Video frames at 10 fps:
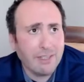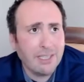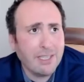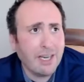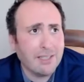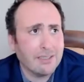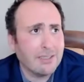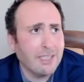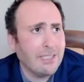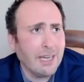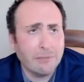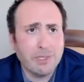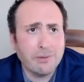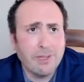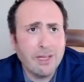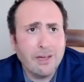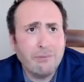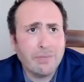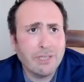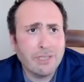And he, young, he died when he,
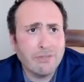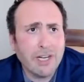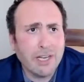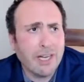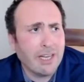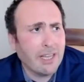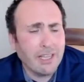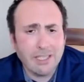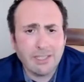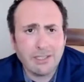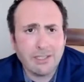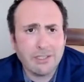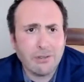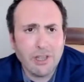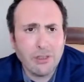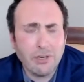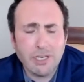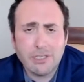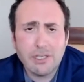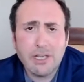when he was very young, I think in his early
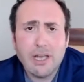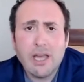30s.